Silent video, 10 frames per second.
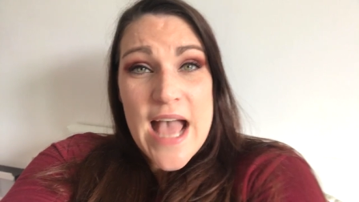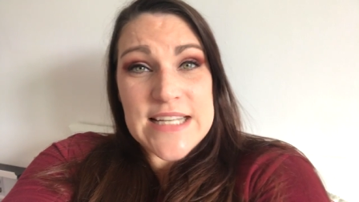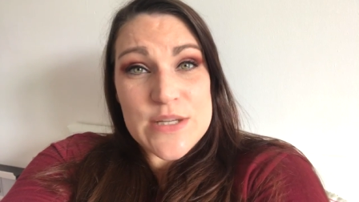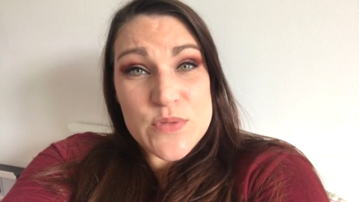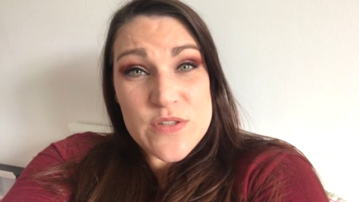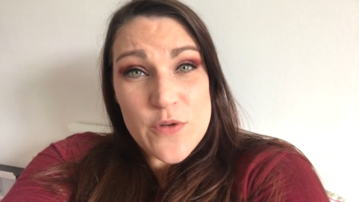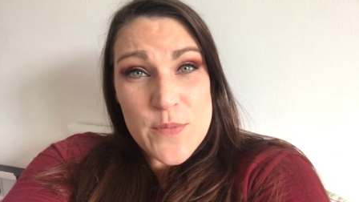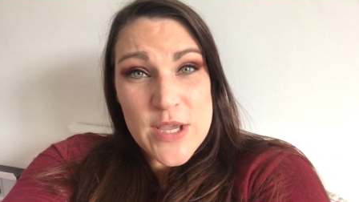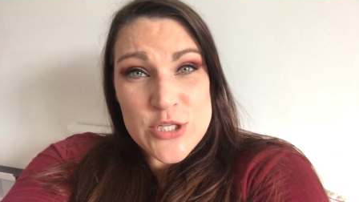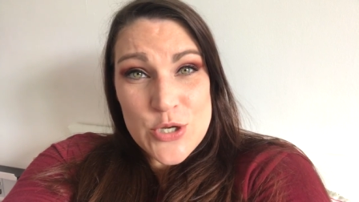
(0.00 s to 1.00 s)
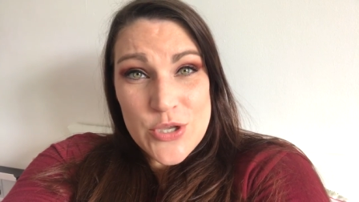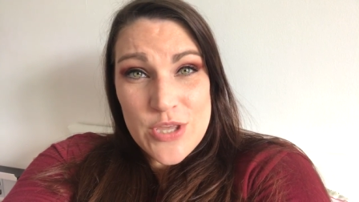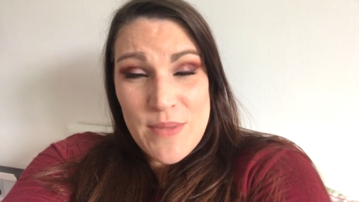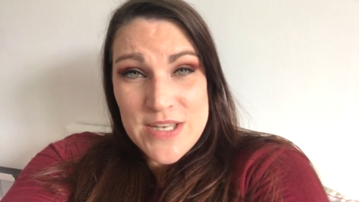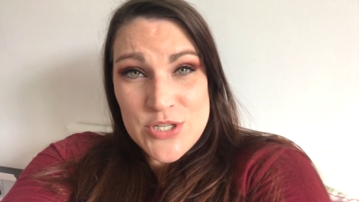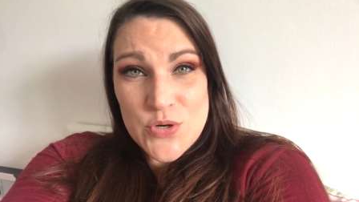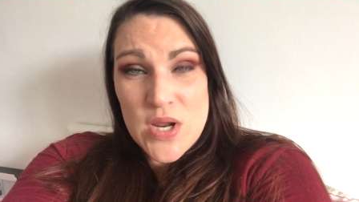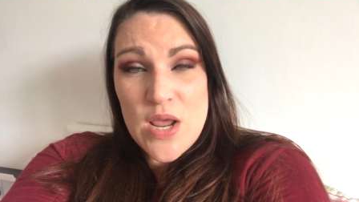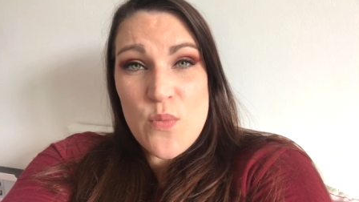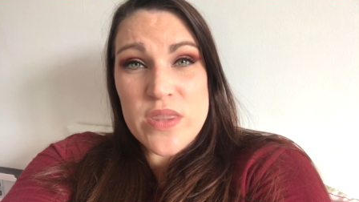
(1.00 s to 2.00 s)
And it was filming a
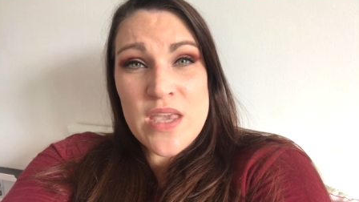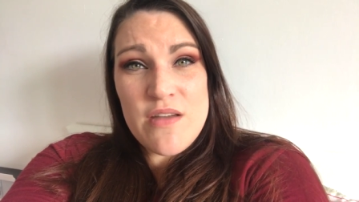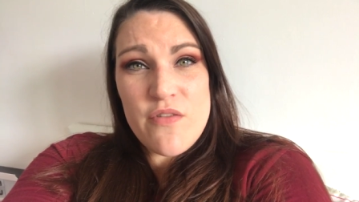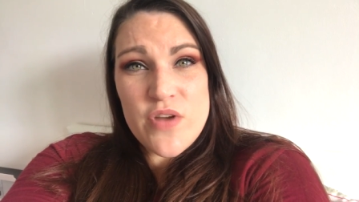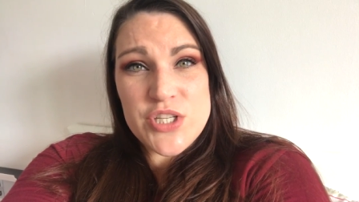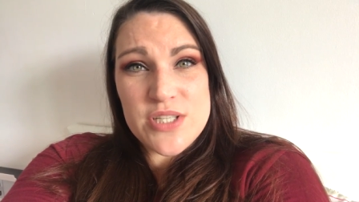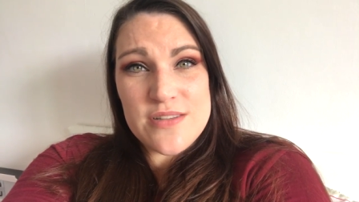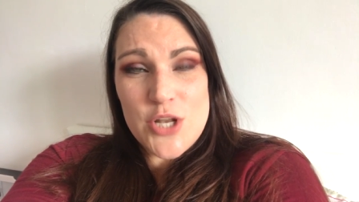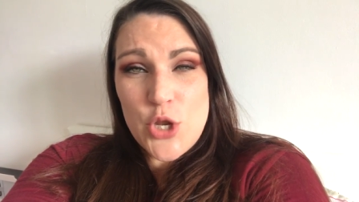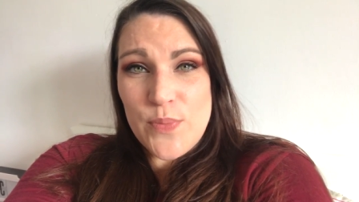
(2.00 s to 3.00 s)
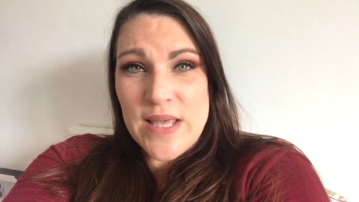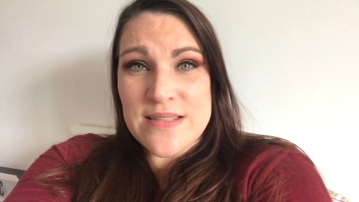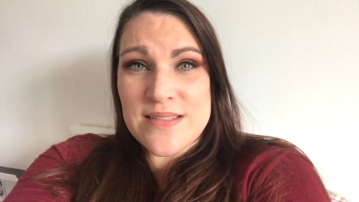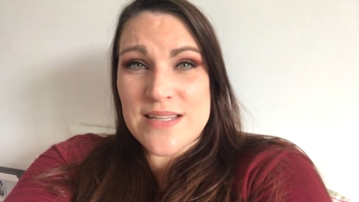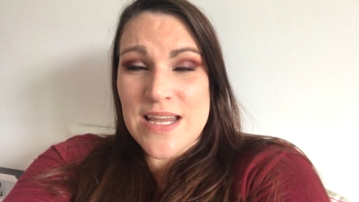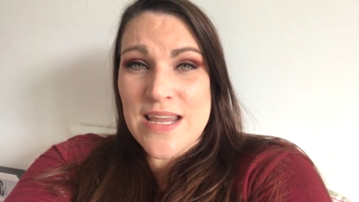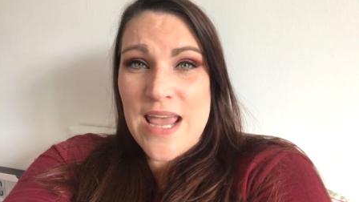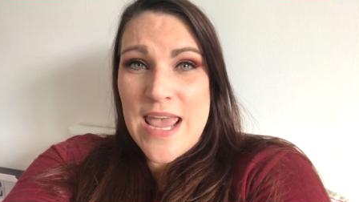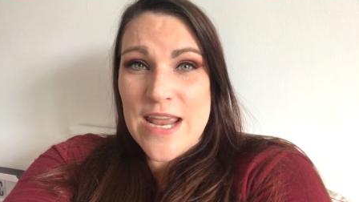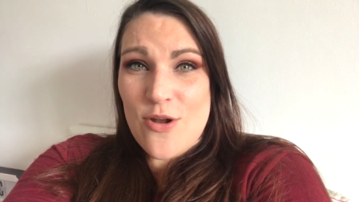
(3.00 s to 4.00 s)
documentary with Kieron Richardson, who plays
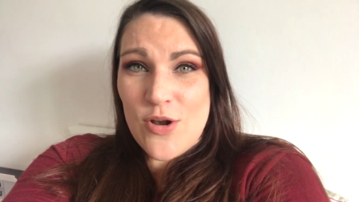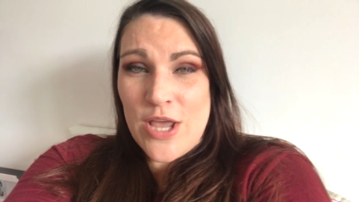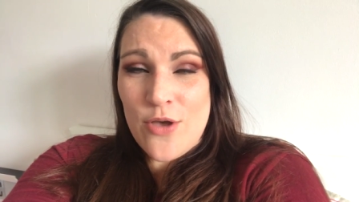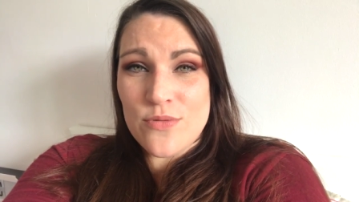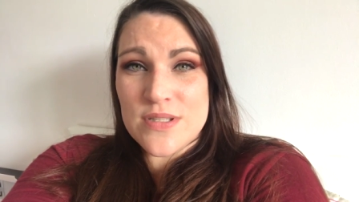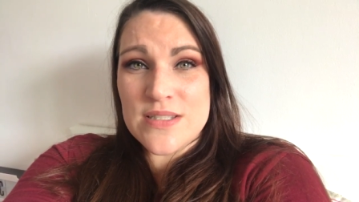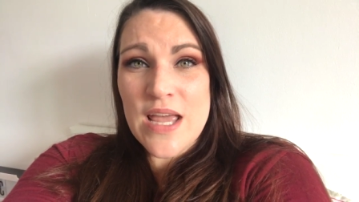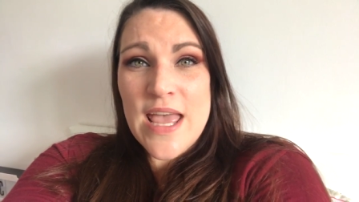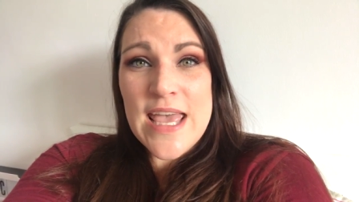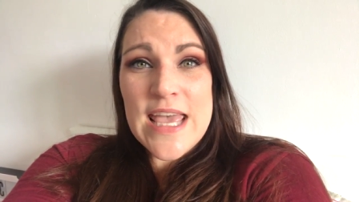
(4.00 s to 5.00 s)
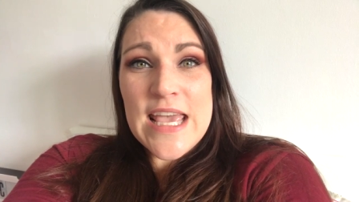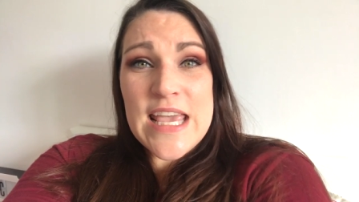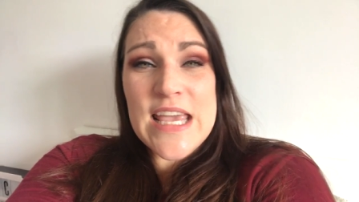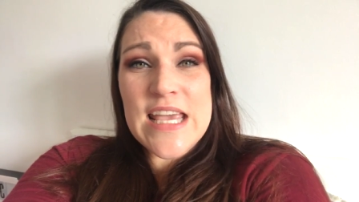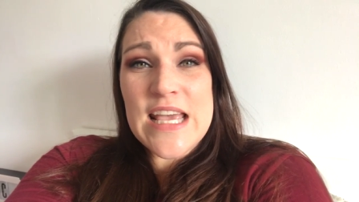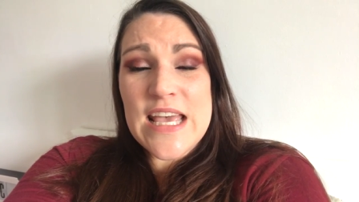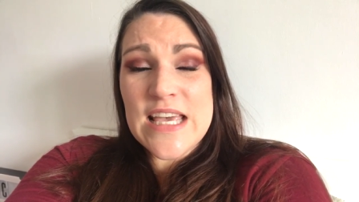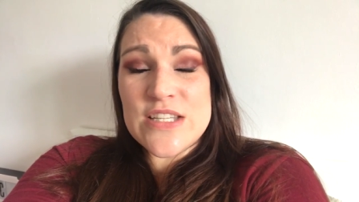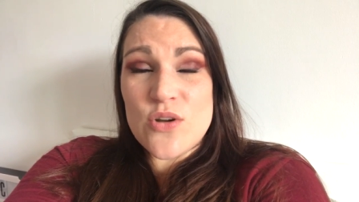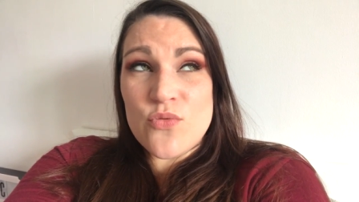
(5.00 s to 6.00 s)
Ste in Hollyoaks. He
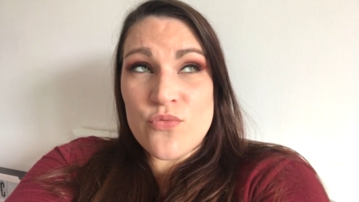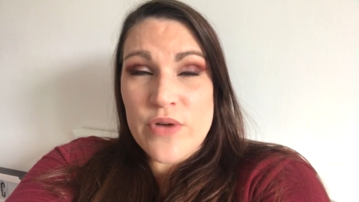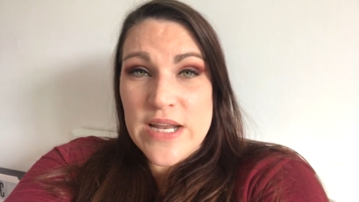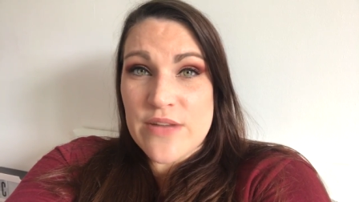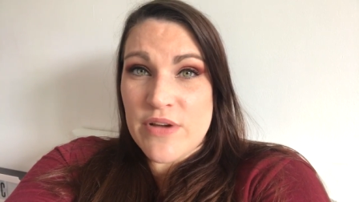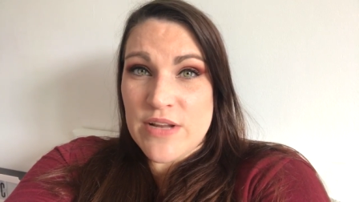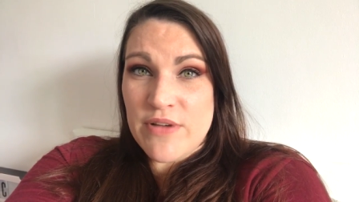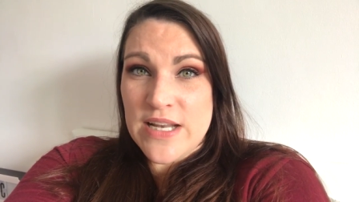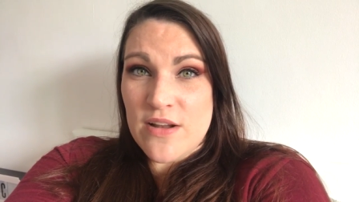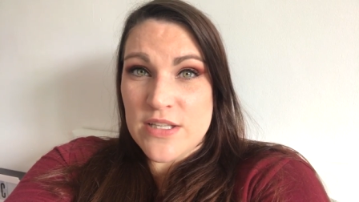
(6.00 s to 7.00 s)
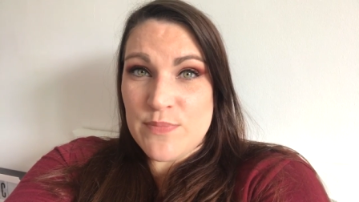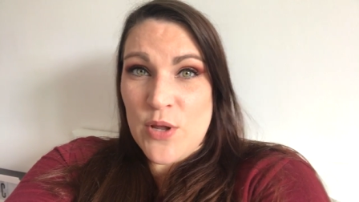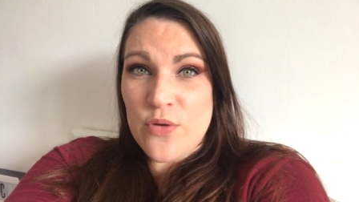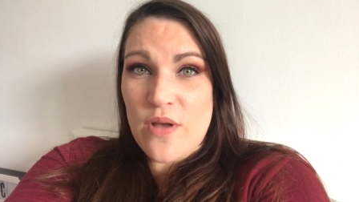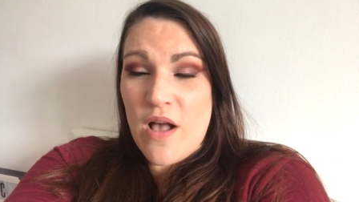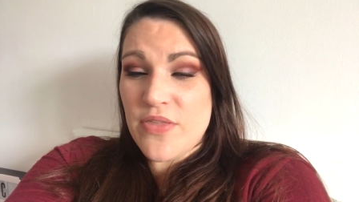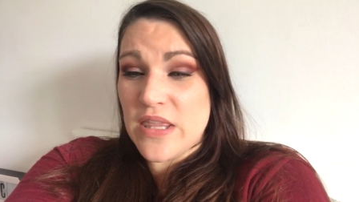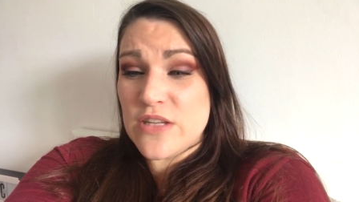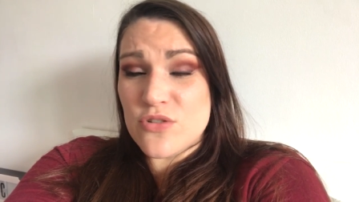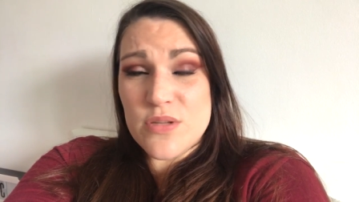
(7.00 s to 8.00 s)
is a really, really, really nice bloke. I
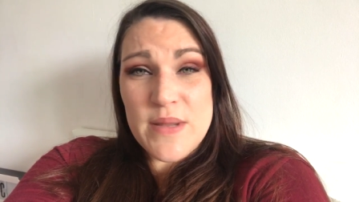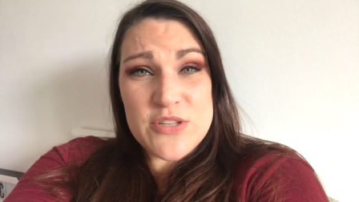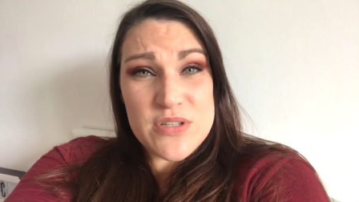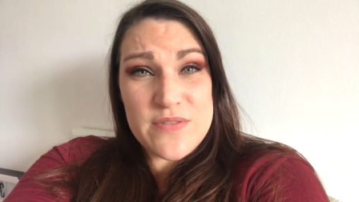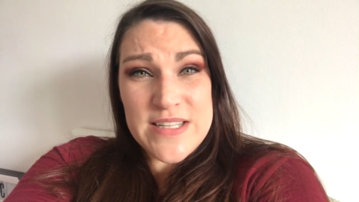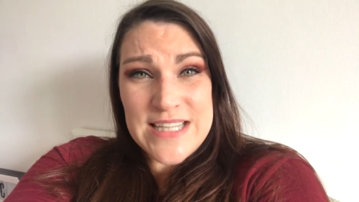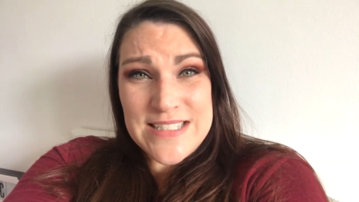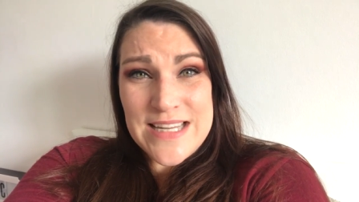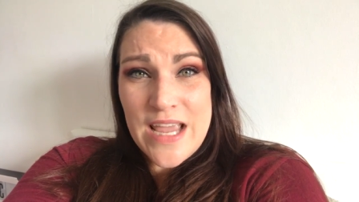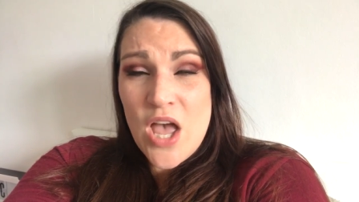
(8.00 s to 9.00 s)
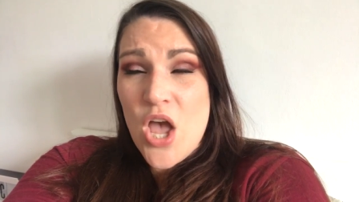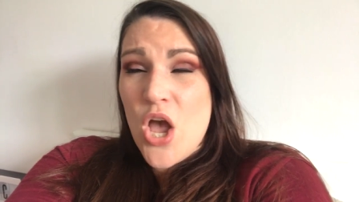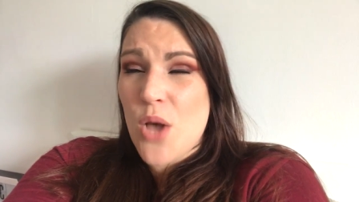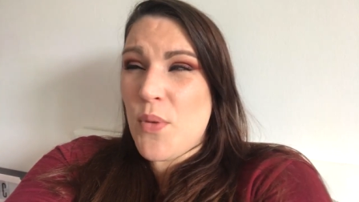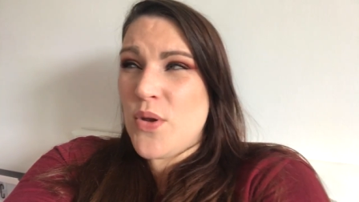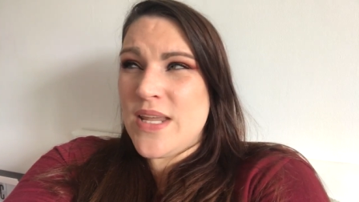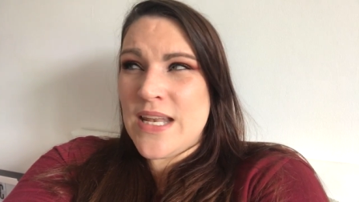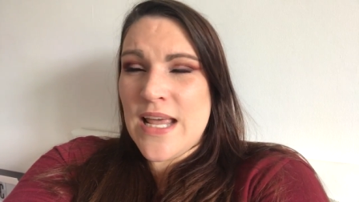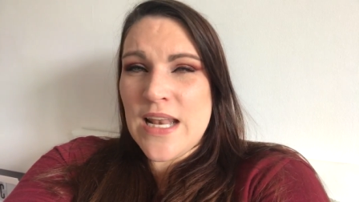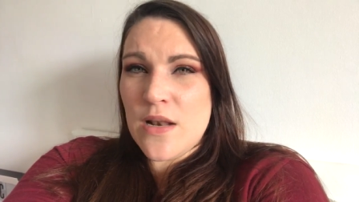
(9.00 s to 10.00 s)
think the documentary is fantastic. I'm only
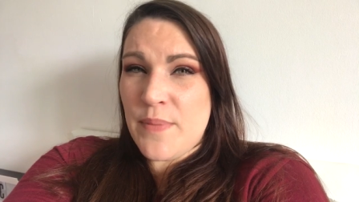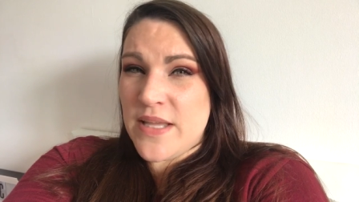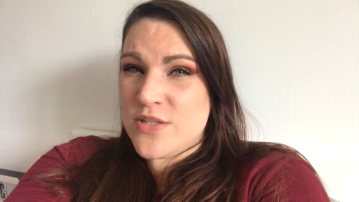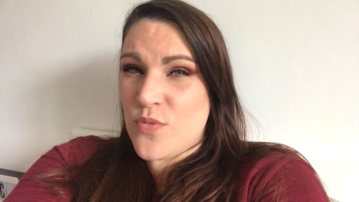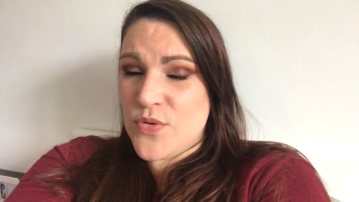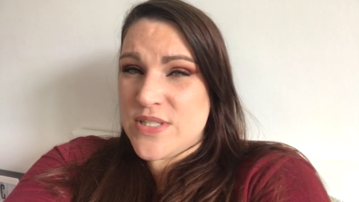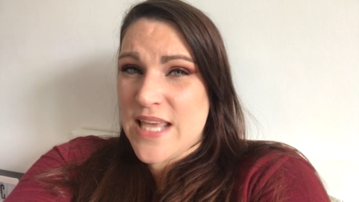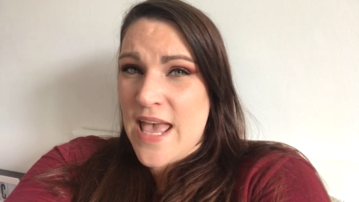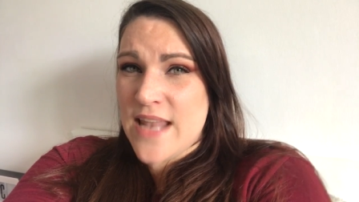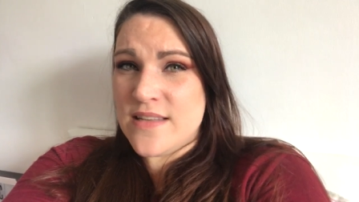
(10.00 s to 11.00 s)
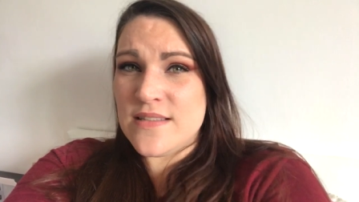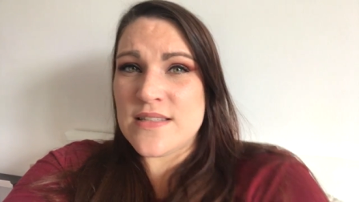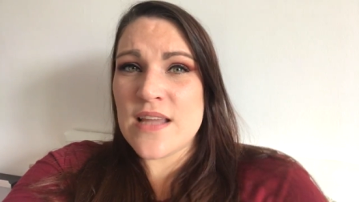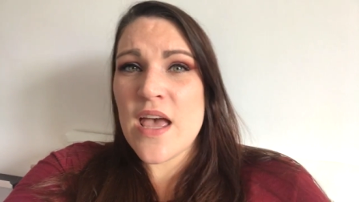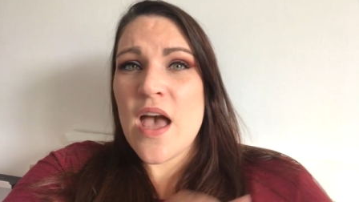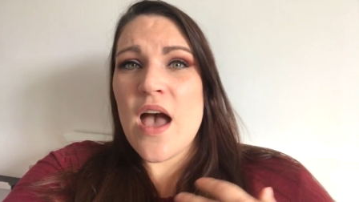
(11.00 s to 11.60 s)
in it a little bit towards the end,